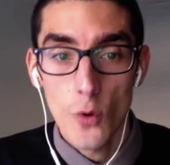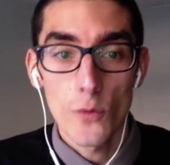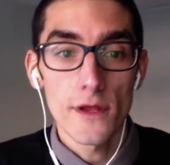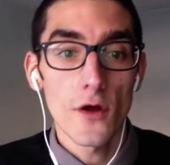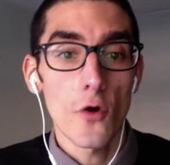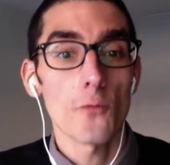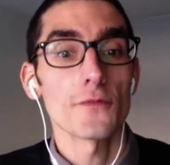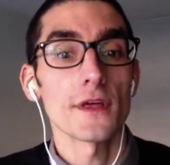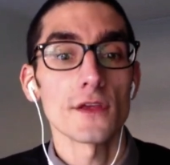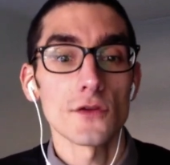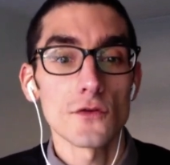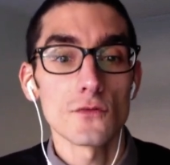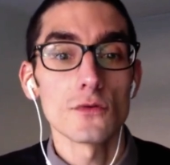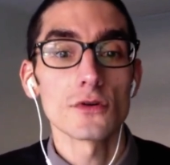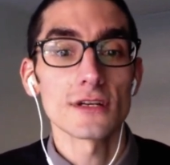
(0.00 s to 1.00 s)
We hope
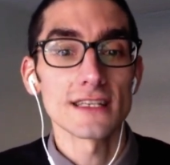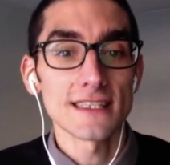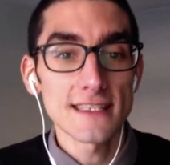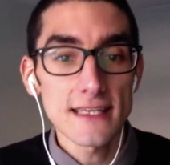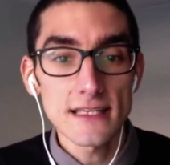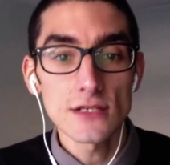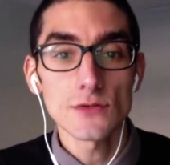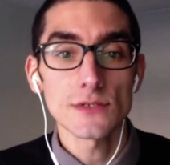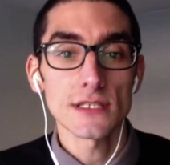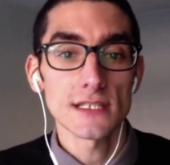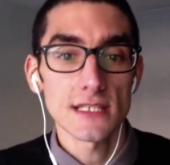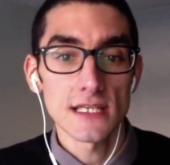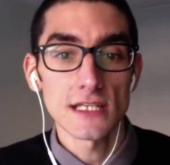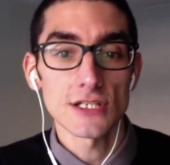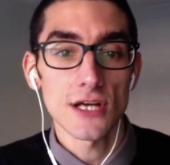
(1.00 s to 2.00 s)
that you will continue
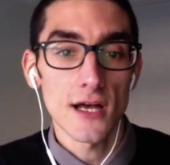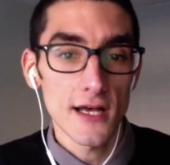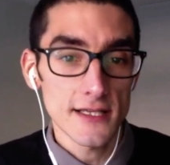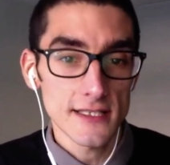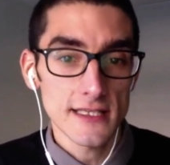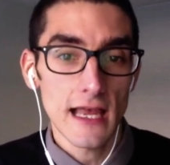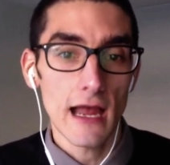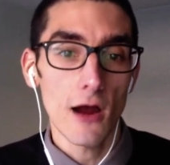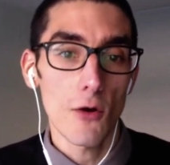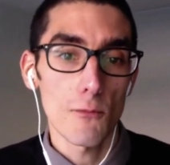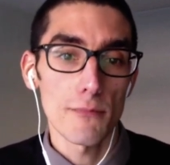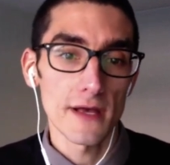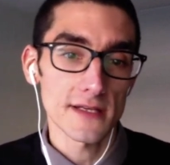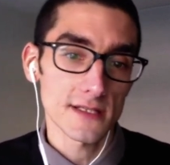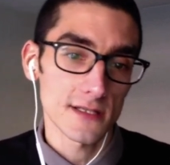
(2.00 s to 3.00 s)
to teach us
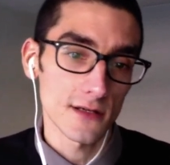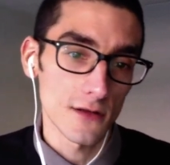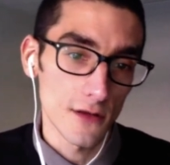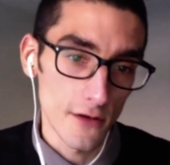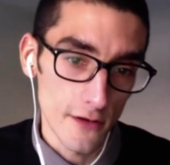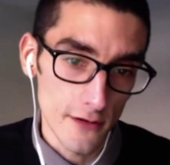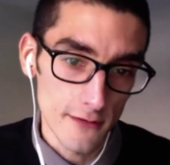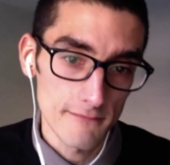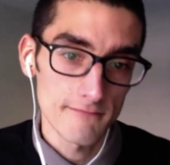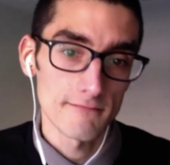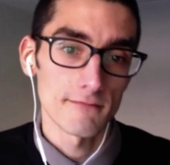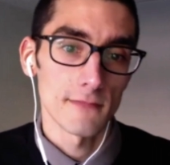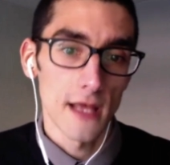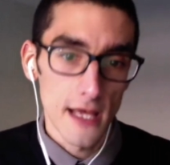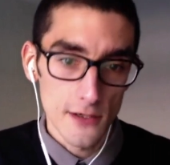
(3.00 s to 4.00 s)
how best to learn,
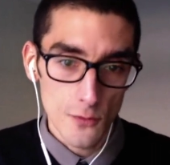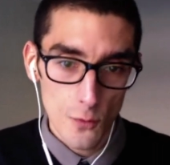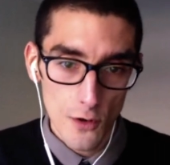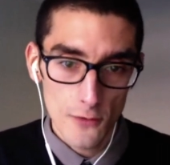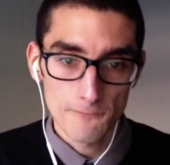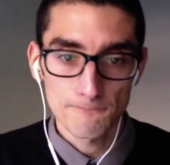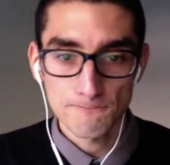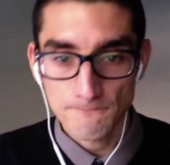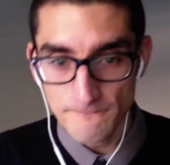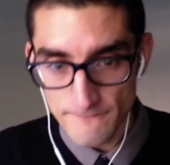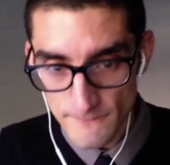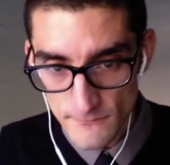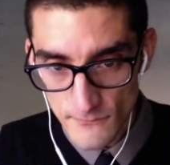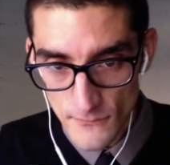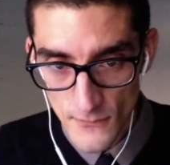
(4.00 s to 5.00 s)
end quote.
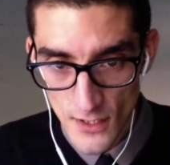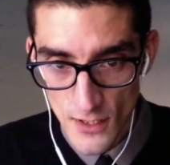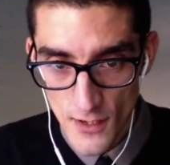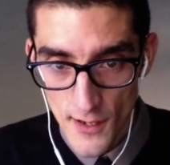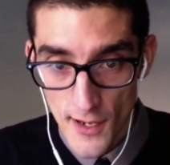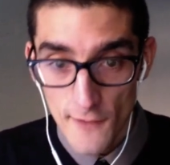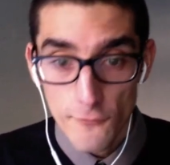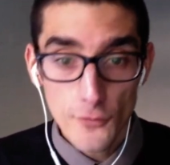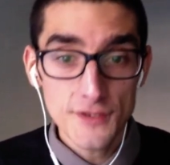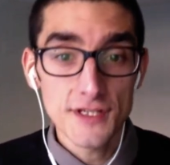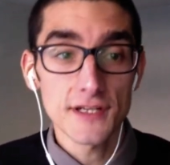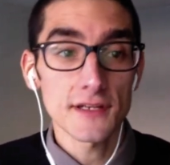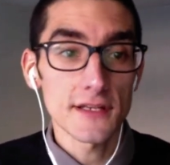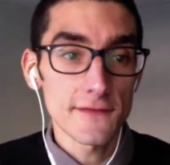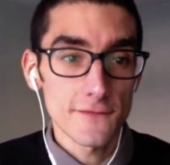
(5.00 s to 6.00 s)

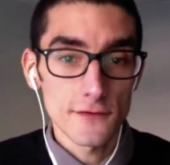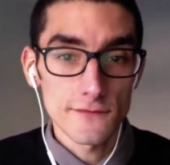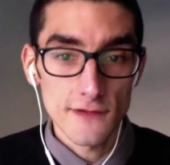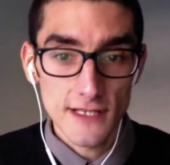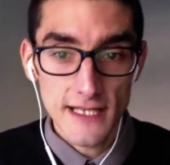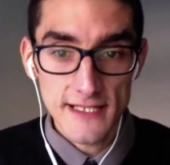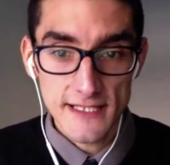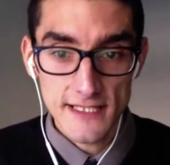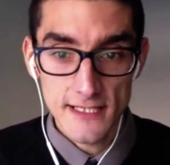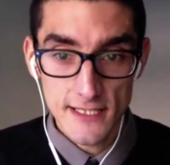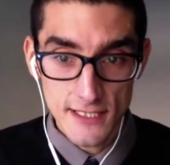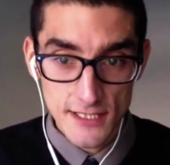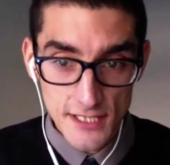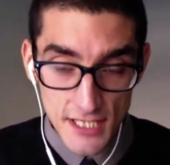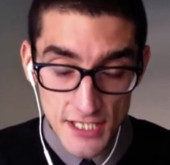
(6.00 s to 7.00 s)
Fortunately for
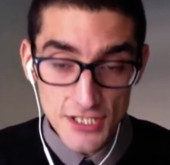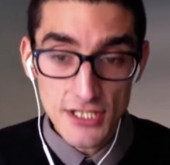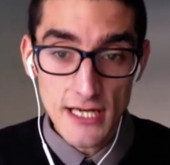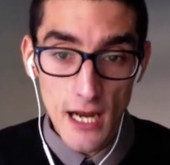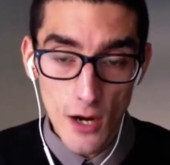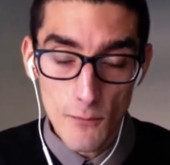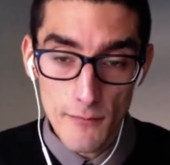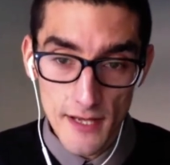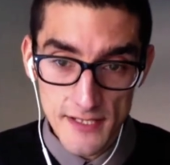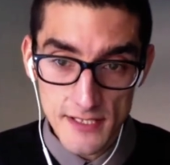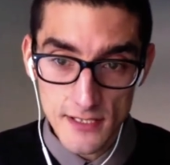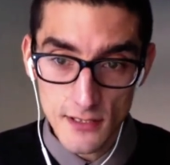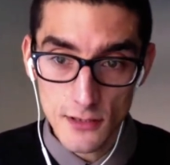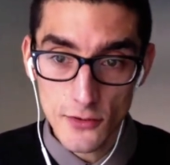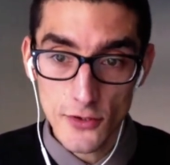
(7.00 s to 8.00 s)
Valencia, teaching how
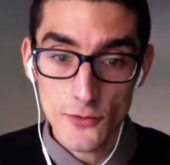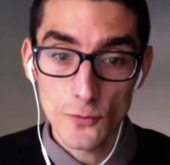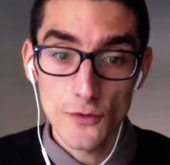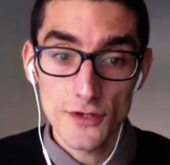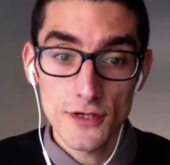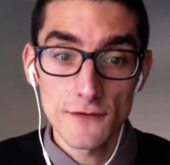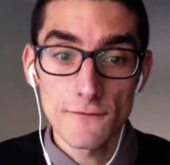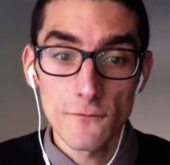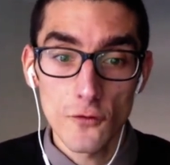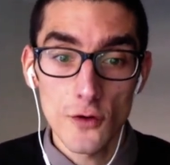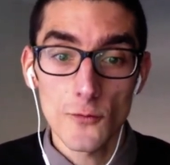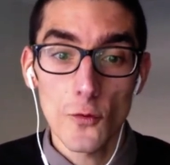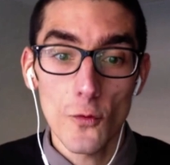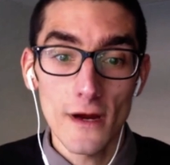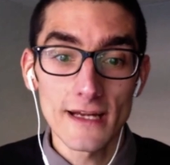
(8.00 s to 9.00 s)
best to learn would
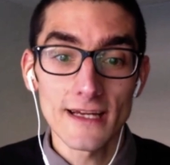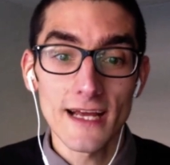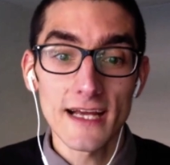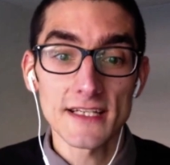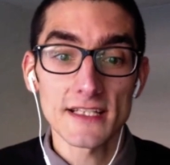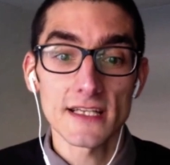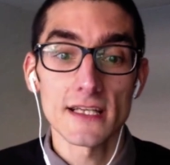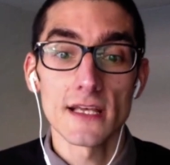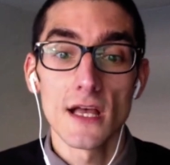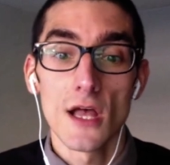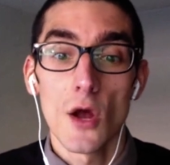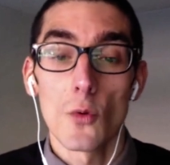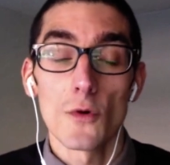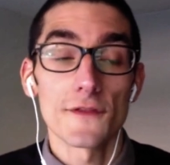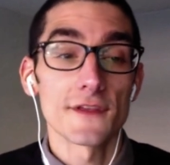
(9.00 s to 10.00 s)
conform quite nicely
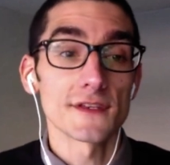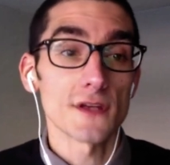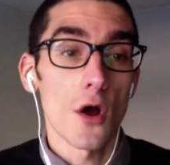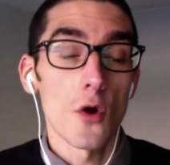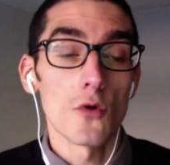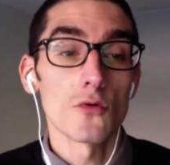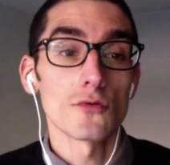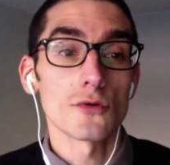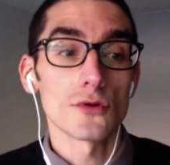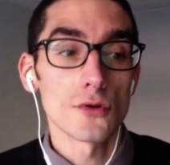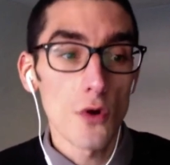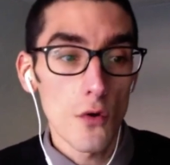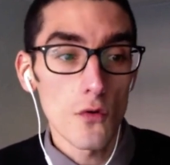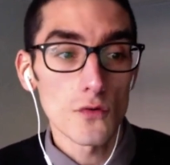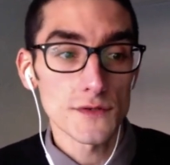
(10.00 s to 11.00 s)
with his own
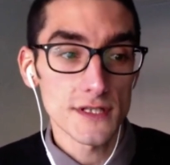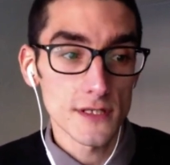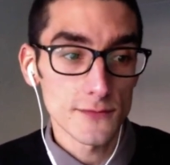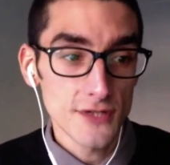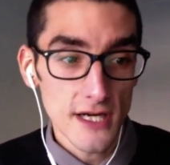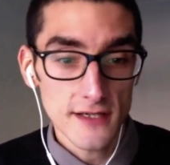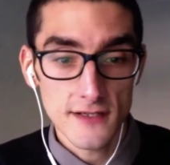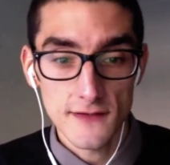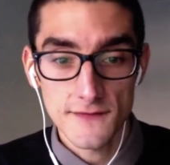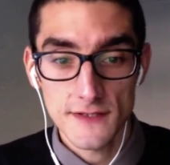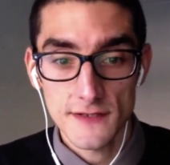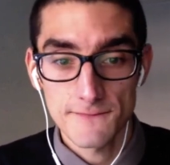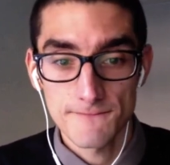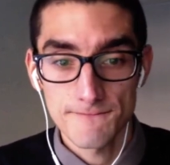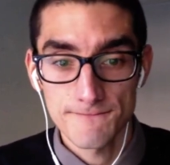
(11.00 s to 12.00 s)
goals and
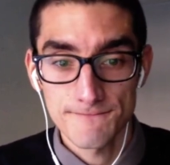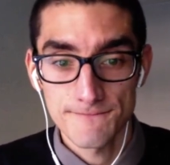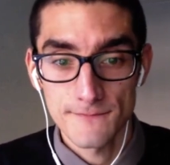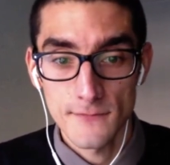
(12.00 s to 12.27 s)
objectives.